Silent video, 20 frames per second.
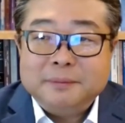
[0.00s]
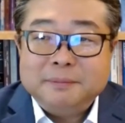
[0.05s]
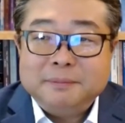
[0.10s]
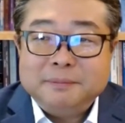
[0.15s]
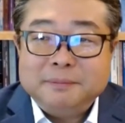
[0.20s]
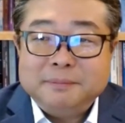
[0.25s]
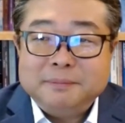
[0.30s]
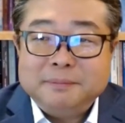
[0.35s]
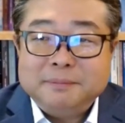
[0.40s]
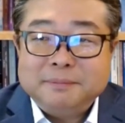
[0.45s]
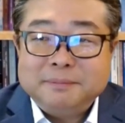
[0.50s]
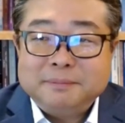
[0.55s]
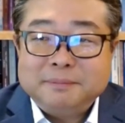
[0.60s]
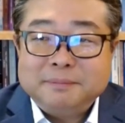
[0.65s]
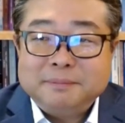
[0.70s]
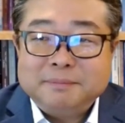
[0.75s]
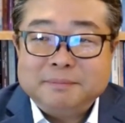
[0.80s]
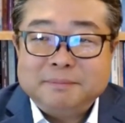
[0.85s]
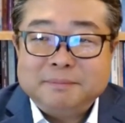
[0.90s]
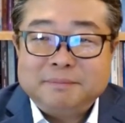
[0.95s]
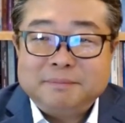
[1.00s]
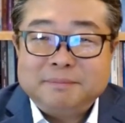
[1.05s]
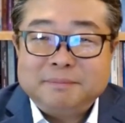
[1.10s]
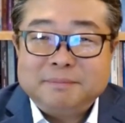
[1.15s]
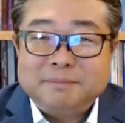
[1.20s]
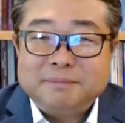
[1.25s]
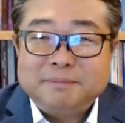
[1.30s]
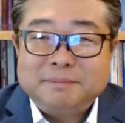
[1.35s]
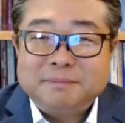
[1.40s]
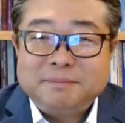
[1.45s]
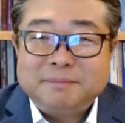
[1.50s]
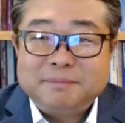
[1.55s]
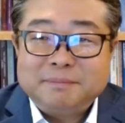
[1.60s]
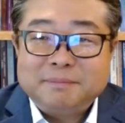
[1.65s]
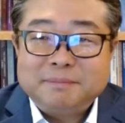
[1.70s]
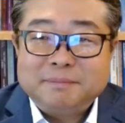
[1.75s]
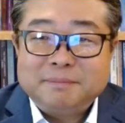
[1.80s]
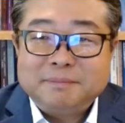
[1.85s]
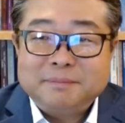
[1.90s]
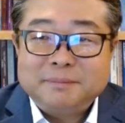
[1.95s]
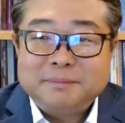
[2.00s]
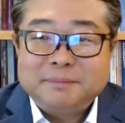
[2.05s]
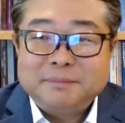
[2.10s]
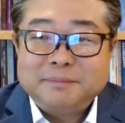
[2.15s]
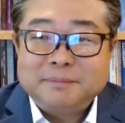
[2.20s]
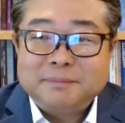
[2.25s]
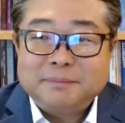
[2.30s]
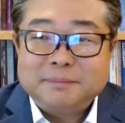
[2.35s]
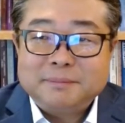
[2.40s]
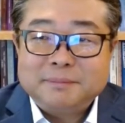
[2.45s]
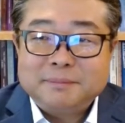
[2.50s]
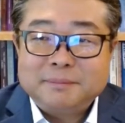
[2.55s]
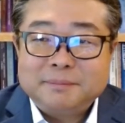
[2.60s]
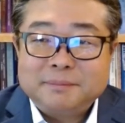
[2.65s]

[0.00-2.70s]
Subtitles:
The person shown says nothing.